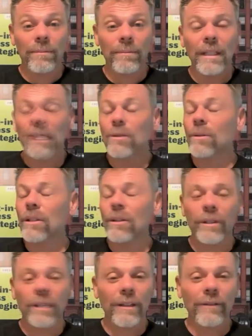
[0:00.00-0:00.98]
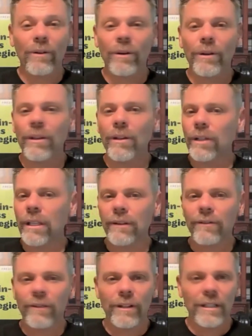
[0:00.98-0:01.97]
That's what they're looking for. They're
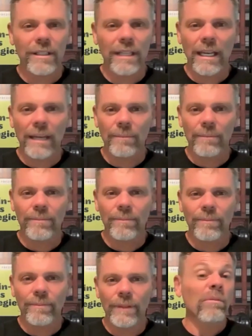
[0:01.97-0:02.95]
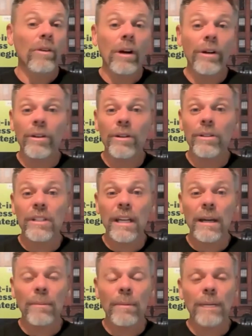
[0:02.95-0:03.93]
looking for an escape. For others,
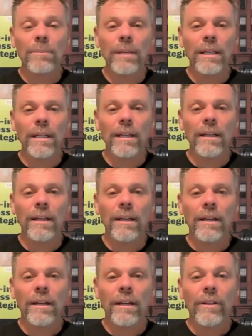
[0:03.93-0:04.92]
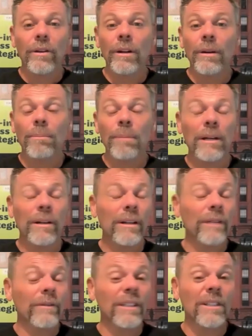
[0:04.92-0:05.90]
it might be they're in a
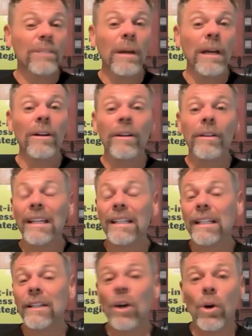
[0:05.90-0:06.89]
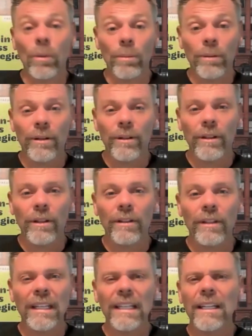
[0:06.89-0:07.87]
period of despair and they need hope.
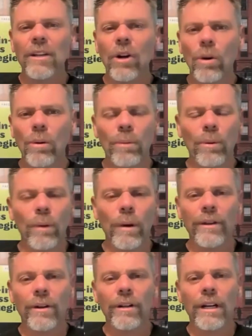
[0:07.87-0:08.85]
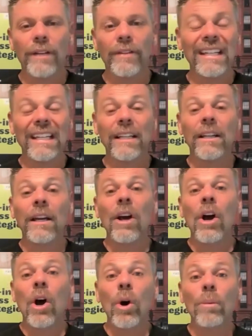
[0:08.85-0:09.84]
They need hope, whether or not they need
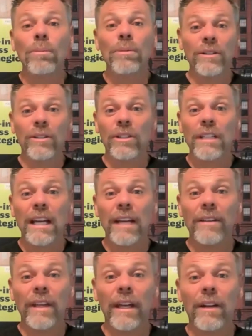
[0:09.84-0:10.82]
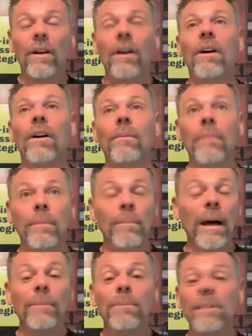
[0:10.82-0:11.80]
hope to understand that, oh,
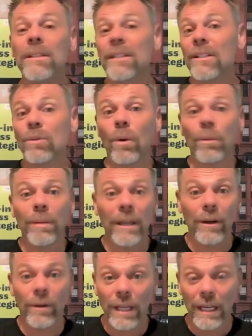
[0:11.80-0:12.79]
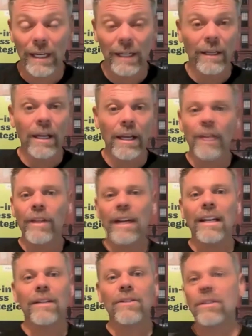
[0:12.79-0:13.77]
my business will be okay,
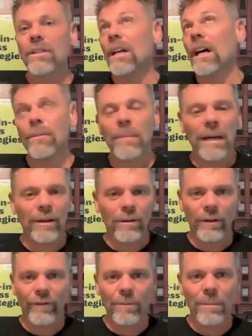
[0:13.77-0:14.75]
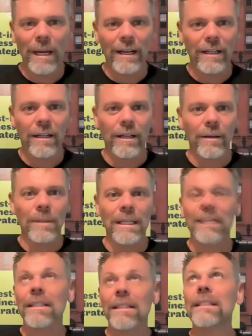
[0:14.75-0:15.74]
that it's not a matter of a bad economy,
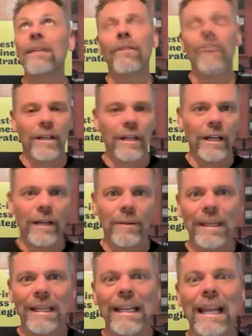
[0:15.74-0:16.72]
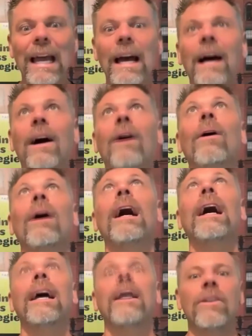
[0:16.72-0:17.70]
it's a different economy. And now
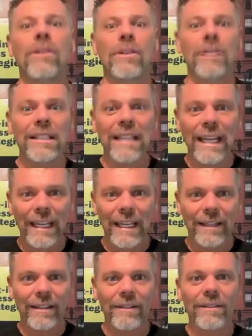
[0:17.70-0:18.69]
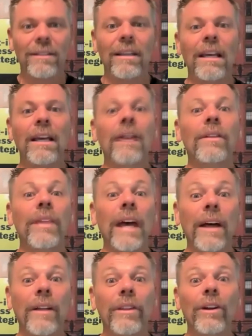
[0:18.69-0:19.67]
I understand
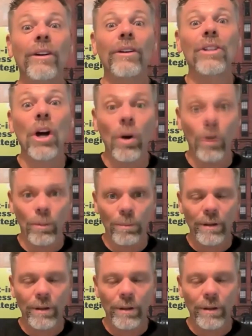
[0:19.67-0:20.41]
that there's hope